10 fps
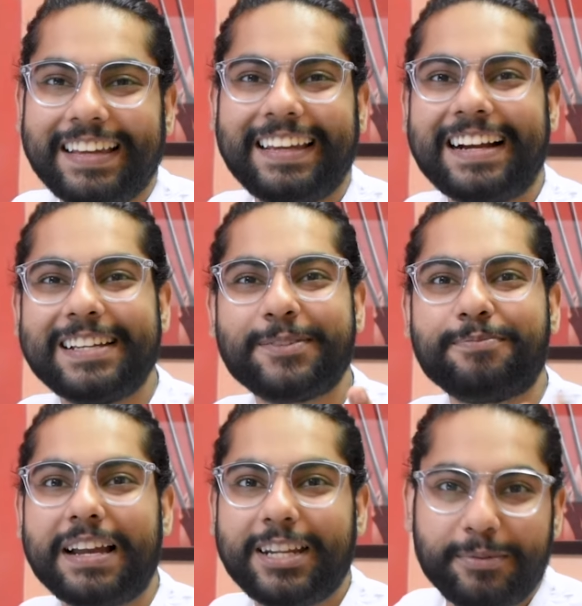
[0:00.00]
Hey guys,
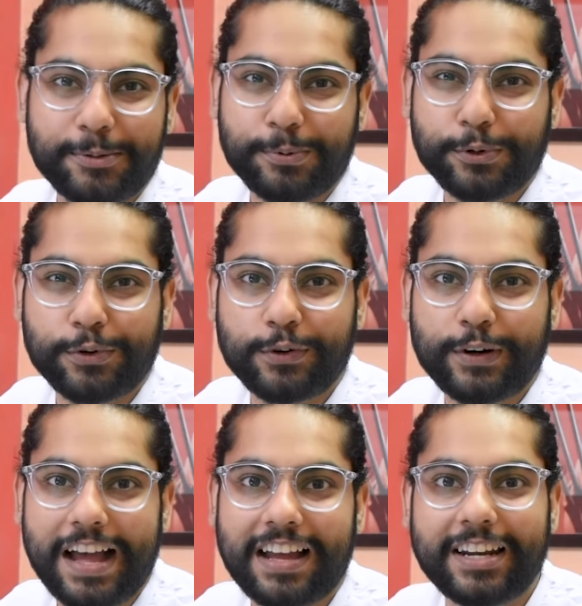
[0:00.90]
my name is Puru
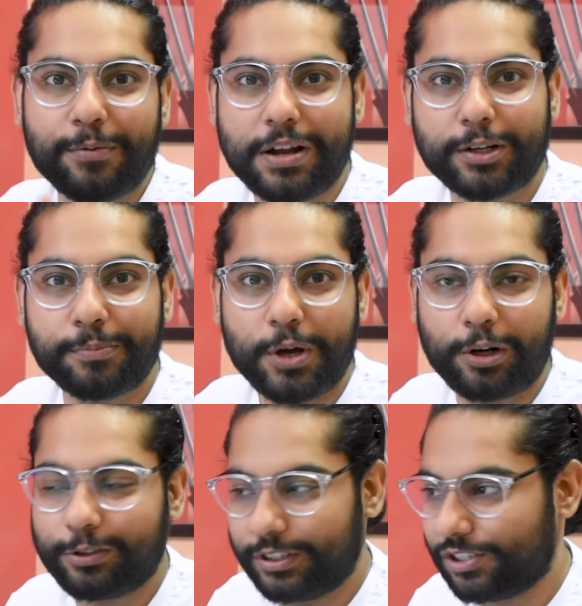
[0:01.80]
Arora and I welcome you all
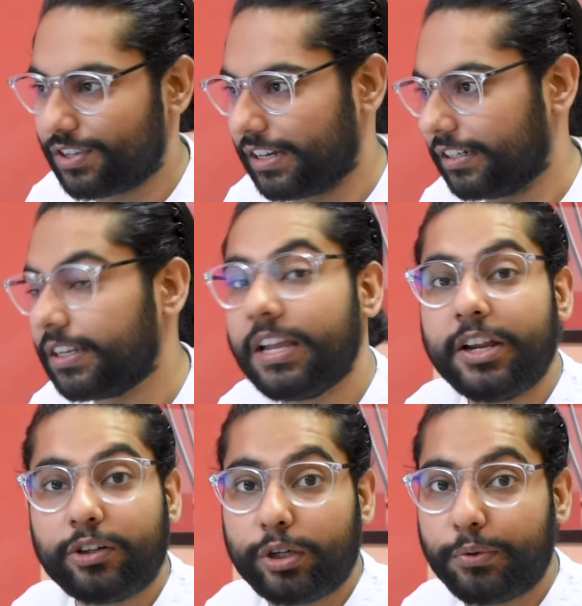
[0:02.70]
to this channel.
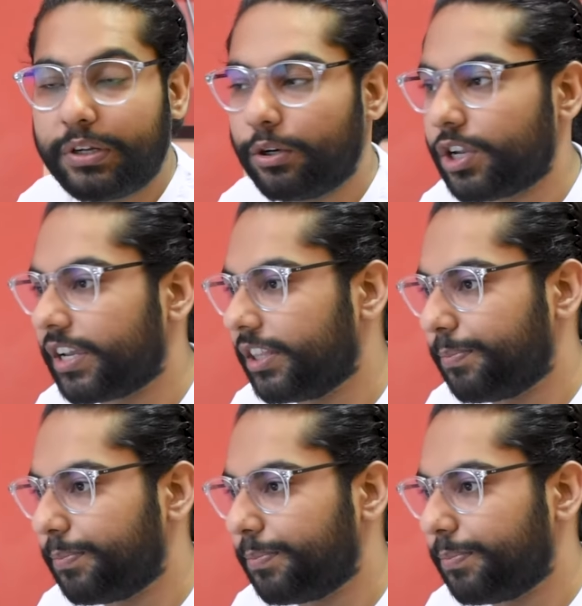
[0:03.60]
Today we are looking at the